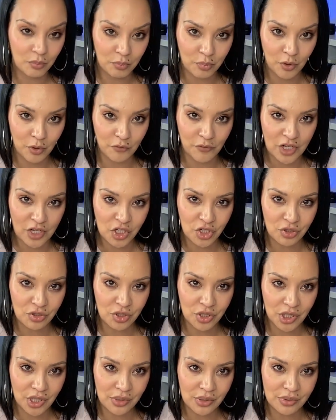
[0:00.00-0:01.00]
professional
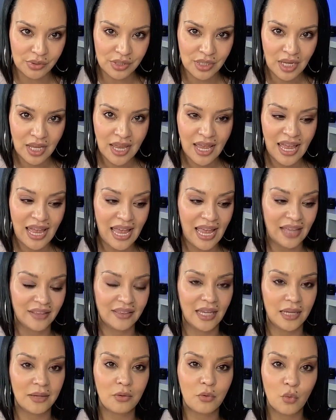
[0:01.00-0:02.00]
shows and
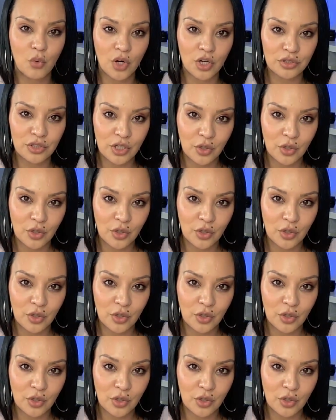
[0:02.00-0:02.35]
they work